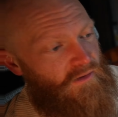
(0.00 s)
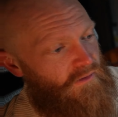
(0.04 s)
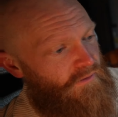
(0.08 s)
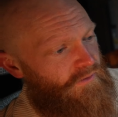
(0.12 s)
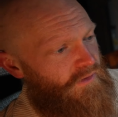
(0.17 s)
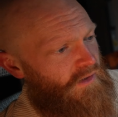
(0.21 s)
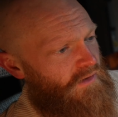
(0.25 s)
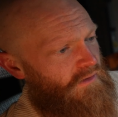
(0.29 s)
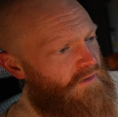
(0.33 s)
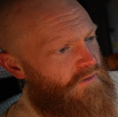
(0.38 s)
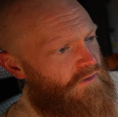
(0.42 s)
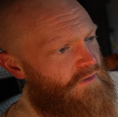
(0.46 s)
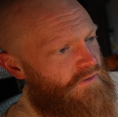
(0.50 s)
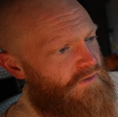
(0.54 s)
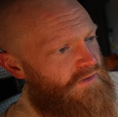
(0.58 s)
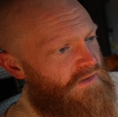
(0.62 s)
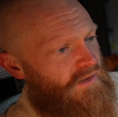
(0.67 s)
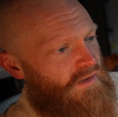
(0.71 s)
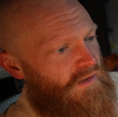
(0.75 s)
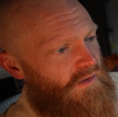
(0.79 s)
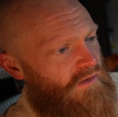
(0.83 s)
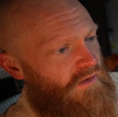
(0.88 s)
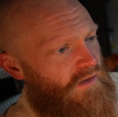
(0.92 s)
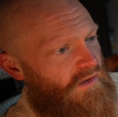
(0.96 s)
I don't think that there's
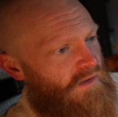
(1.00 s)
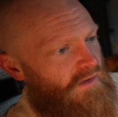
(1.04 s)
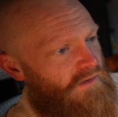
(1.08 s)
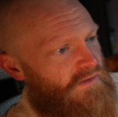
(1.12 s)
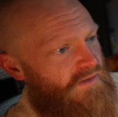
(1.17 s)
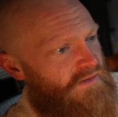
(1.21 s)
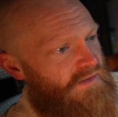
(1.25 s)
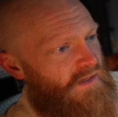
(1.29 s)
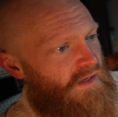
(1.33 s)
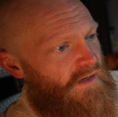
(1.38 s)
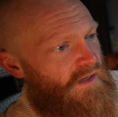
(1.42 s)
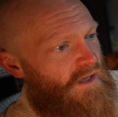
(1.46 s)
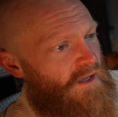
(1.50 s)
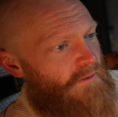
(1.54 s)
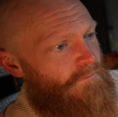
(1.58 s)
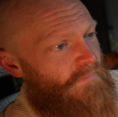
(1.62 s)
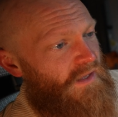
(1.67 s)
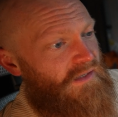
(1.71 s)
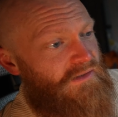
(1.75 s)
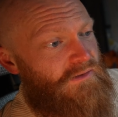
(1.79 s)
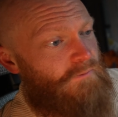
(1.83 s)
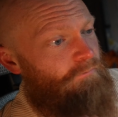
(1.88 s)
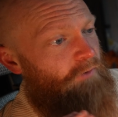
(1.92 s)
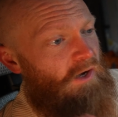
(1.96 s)
anything set up.
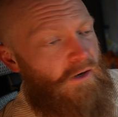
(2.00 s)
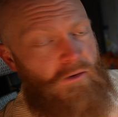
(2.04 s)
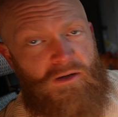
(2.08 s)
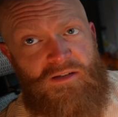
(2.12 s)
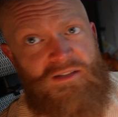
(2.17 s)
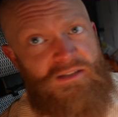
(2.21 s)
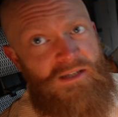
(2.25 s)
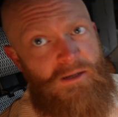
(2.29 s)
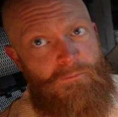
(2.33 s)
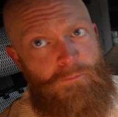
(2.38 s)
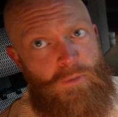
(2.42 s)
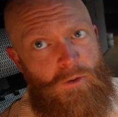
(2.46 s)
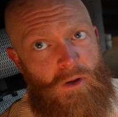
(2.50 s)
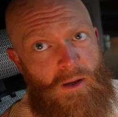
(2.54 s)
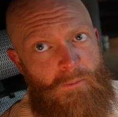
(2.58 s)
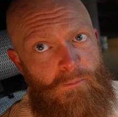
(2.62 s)
It's very simple.